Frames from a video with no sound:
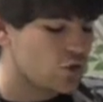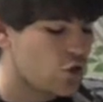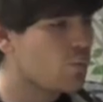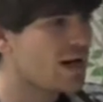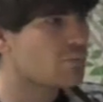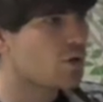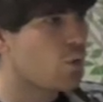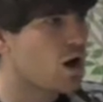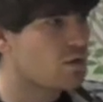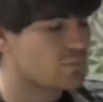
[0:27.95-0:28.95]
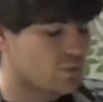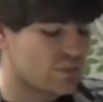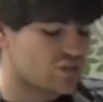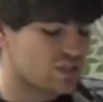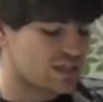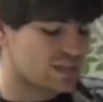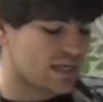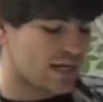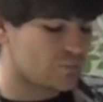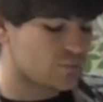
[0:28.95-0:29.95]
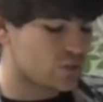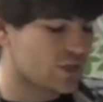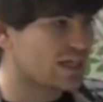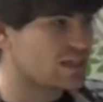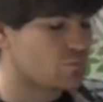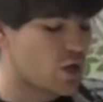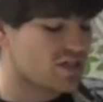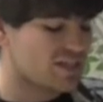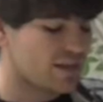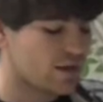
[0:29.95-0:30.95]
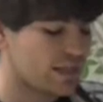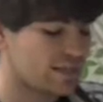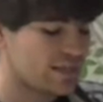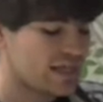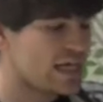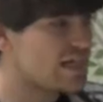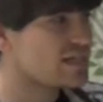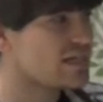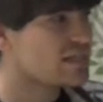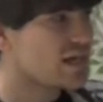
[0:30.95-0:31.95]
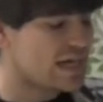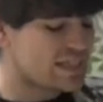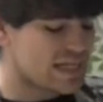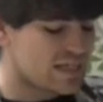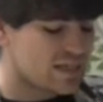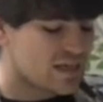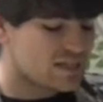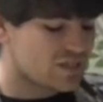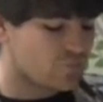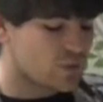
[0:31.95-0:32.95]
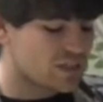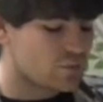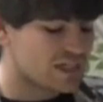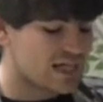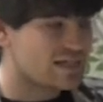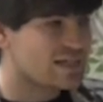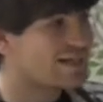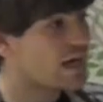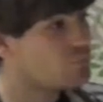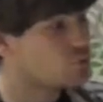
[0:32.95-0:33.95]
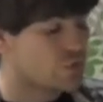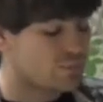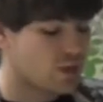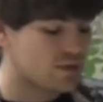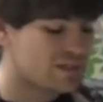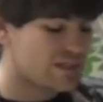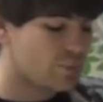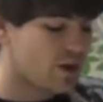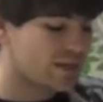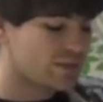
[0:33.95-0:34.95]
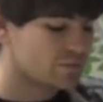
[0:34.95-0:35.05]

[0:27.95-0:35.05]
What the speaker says: "Who ate my worm?" a pigeon exclaimed, looking each bird in the eye. He did, said a voice that was hid in an apple tree planted nearby.